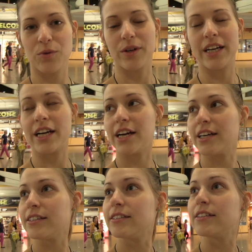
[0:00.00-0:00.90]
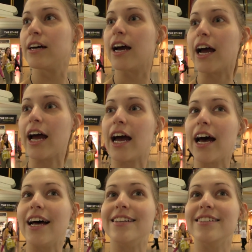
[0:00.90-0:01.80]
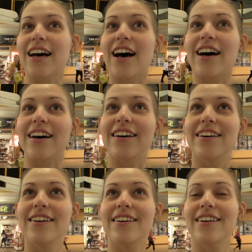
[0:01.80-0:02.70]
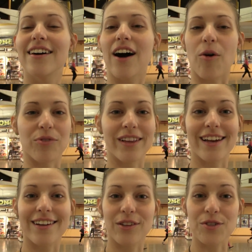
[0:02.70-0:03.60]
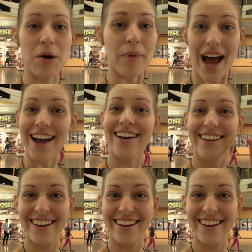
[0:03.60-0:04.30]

We're here and uh, hopefully they didn't lose our bag.